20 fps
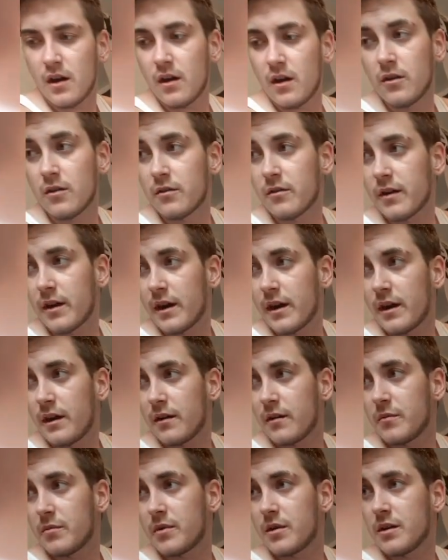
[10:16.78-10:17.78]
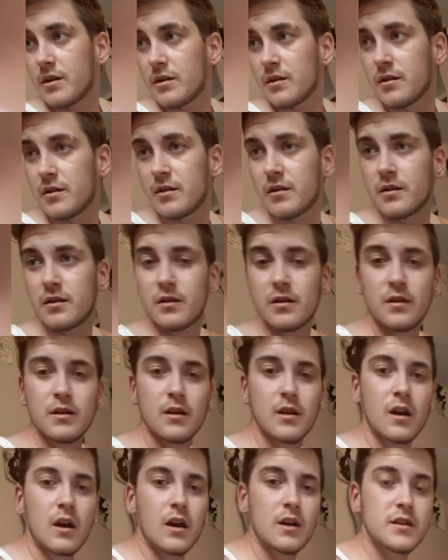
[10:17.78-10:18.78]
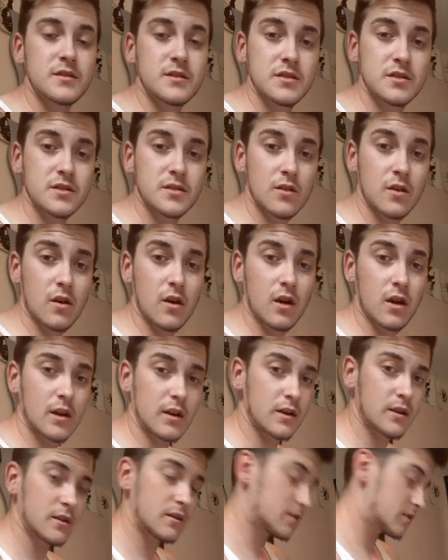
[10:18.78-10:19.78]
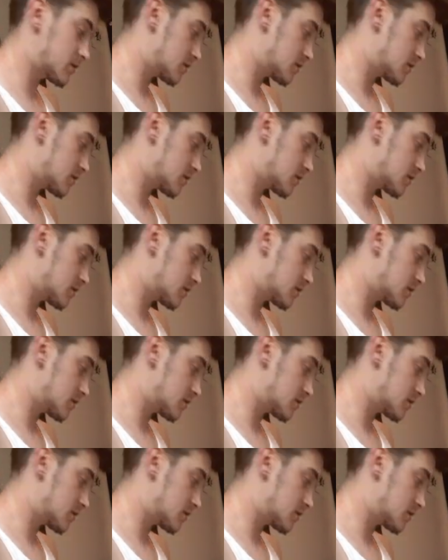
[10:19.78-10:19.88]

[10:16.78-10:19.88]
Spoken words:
I'll grab a sock.